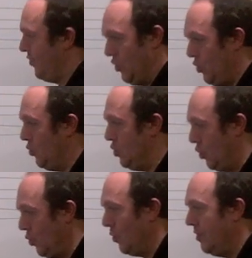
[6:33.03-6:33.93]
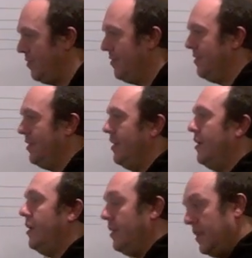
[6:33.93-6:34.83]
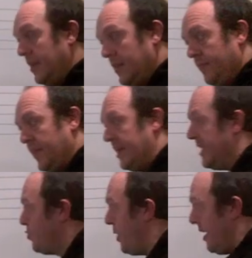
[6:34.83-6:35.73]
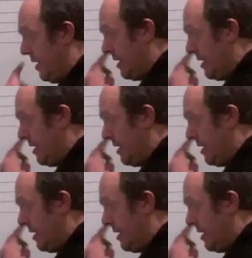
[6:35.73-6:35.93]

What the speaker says: you do. That's why